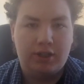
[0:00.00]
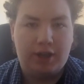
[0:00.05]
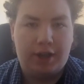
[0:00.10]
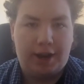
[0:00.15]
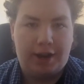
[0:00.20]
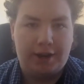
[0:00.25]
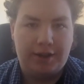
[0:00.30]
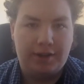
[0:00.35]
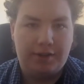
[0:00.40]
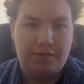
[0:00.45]

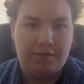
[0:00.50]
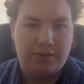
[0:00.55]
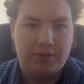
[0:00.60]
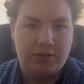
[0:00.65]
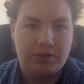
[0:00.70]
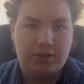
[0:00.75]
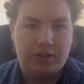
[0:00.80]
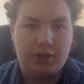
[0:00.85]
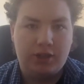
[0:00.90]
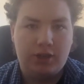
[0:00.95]
And it
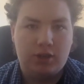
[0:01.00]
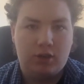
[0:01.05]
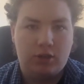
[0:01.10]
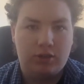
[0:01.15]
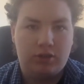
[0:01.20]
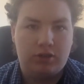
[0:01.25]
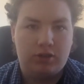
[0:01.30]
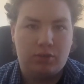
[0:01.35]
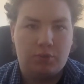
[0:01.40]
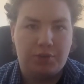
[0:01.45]
physically
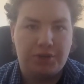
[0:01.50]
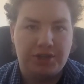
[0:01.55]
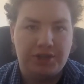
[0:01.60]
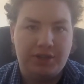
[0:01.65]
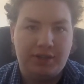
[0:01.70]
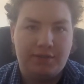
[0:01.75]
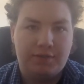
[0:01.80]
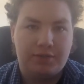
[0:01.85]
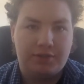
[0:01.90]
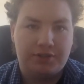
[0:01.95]
hurts to read
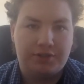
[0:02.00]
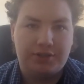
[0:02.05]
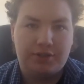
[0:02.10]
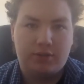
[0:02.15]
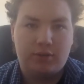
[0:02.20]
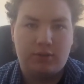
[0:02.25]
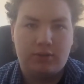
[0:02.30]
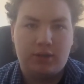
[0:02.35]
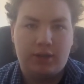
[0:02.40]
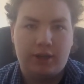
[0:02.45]
every
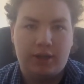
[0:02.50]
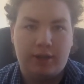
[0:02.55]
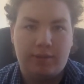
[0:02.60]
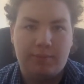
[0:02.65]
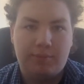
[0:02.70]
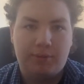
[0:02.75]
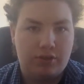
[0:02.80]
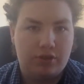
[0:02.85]
single time.